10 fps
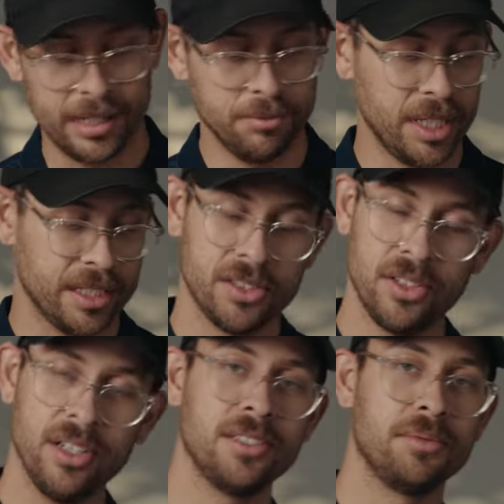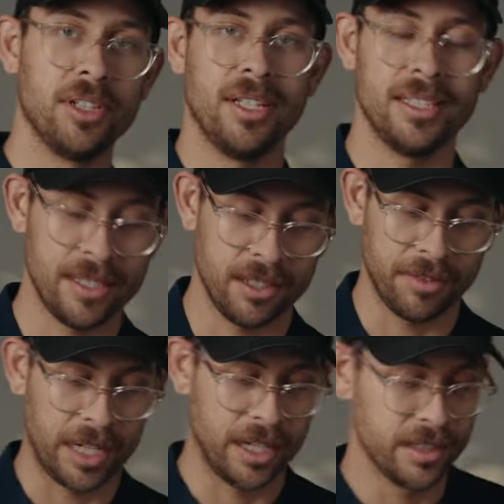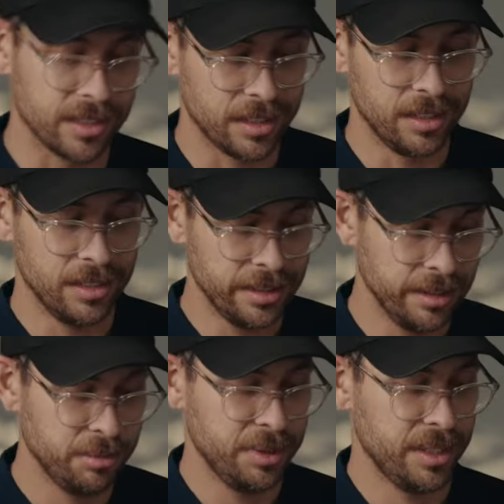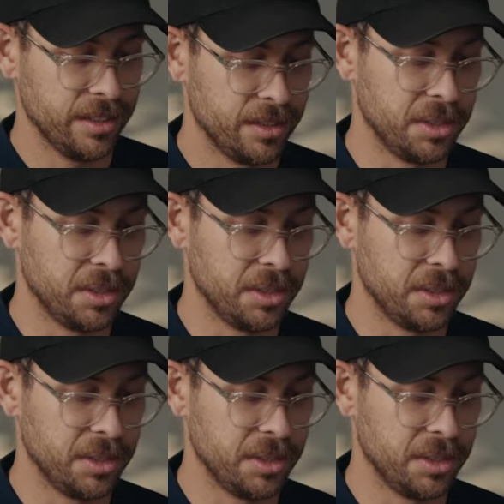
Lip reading: I'm like starting to realize that the van is a little bit